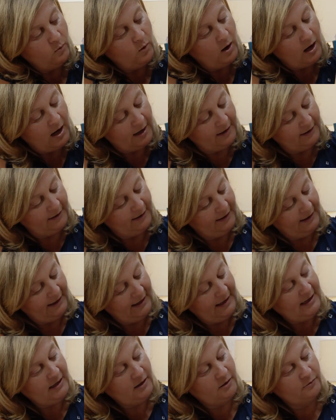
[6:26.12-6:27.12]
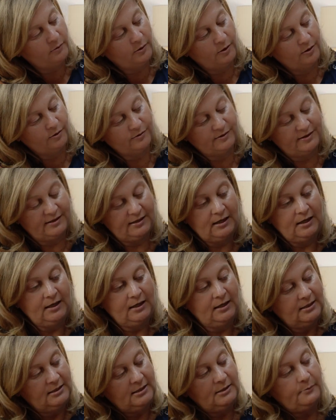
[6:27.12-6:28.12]
1 equals.
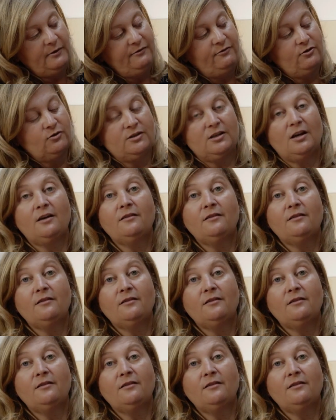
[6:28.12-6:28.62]
So we've got